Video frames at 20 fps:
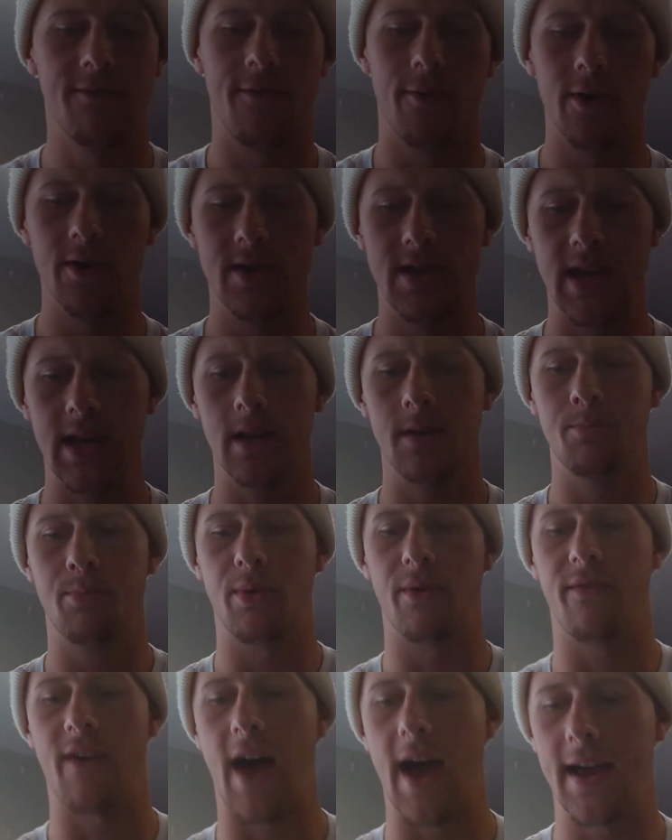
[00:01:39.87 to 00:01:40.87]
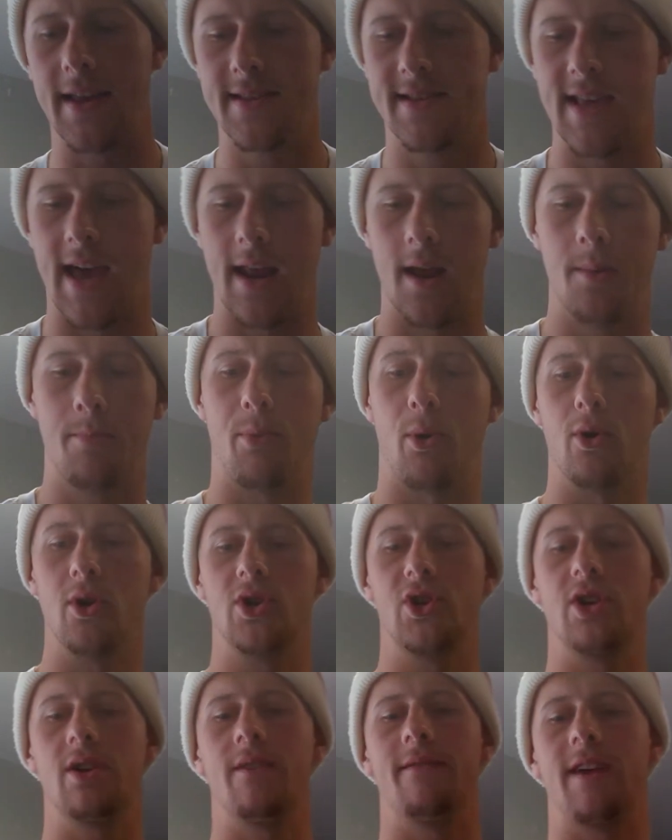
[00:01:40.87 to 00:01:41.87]
14, provides that a
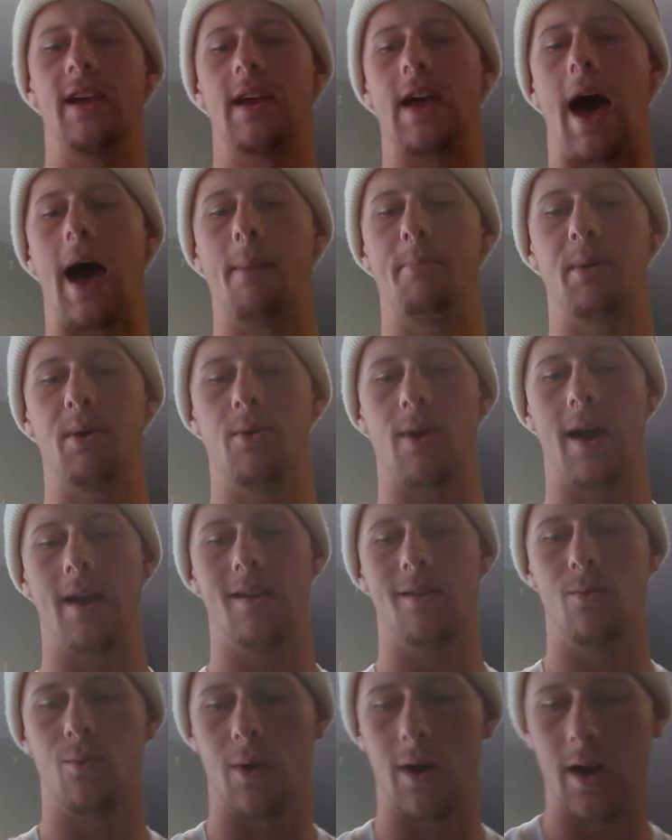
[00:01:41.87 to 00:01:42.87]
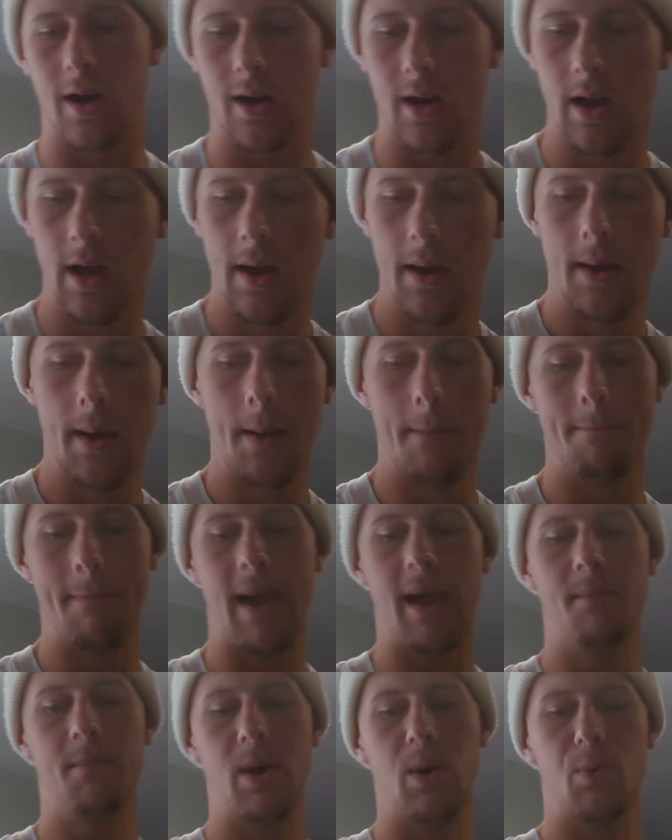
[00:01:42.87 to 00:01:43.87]
portion of a copyrighted work
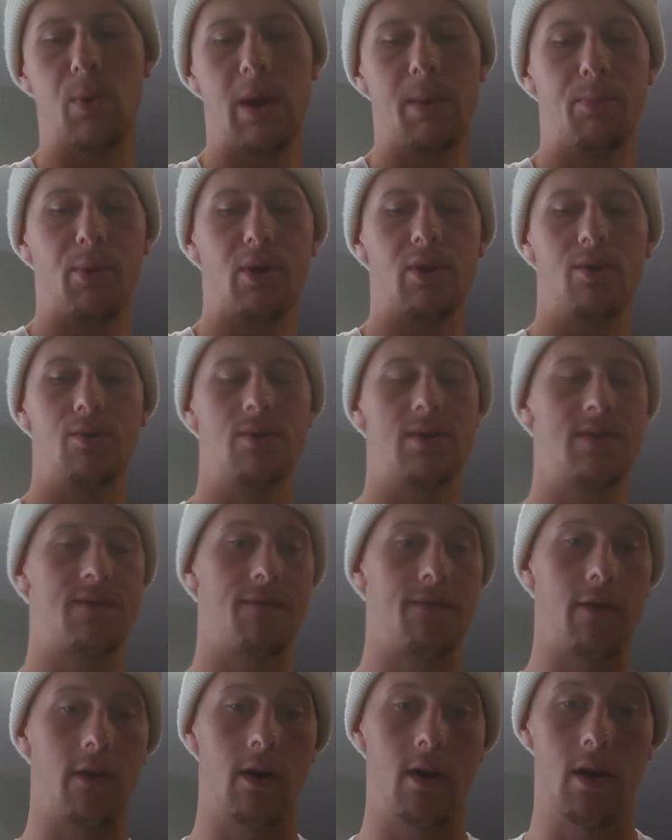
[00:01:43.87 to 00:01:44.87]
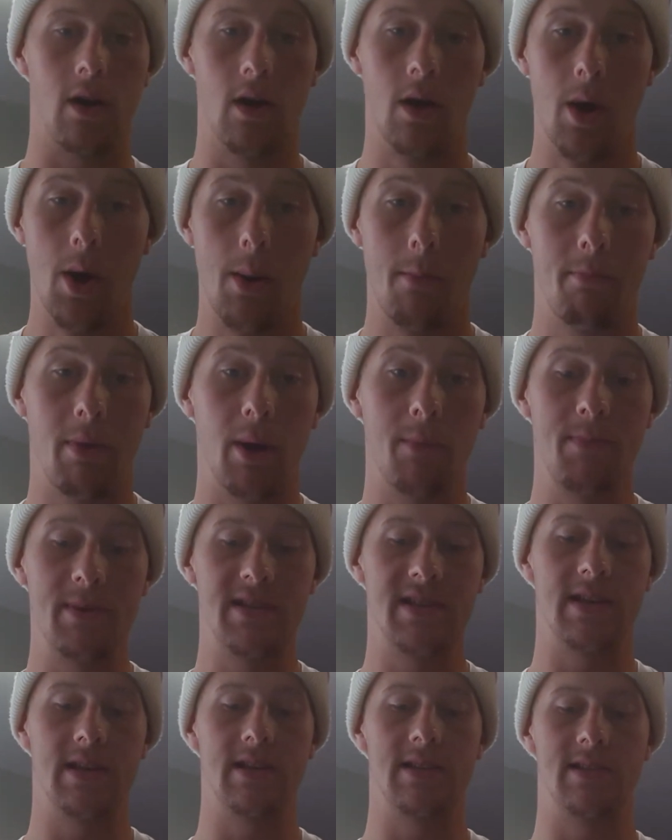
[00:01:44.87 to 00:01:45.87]
may be reproduced for
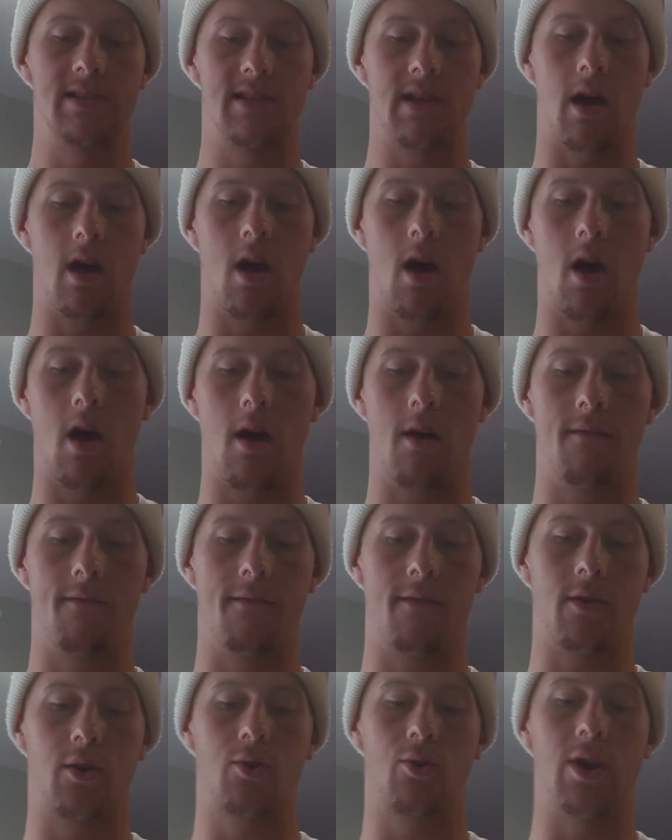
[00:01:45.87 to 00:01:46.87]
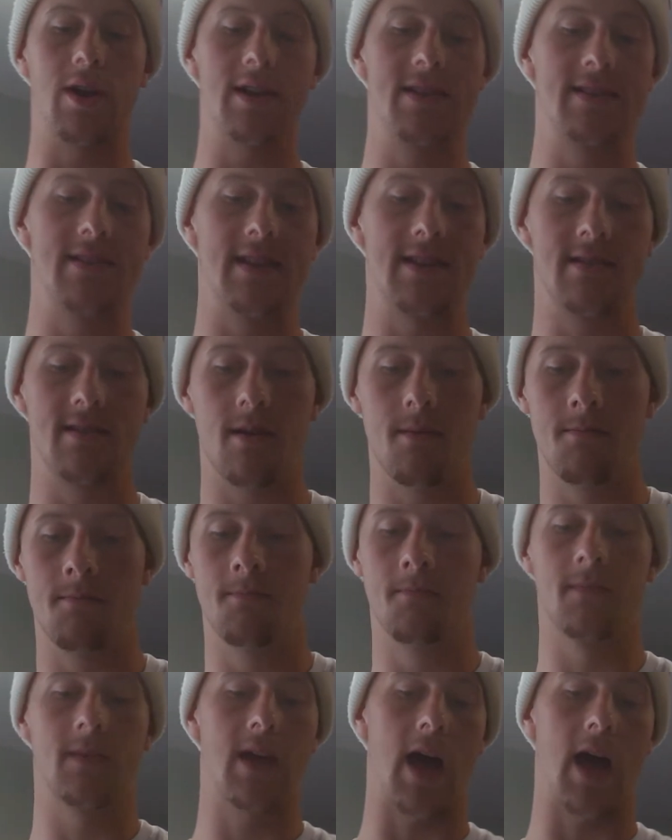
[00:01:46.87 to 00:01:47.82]
purposes of criticism,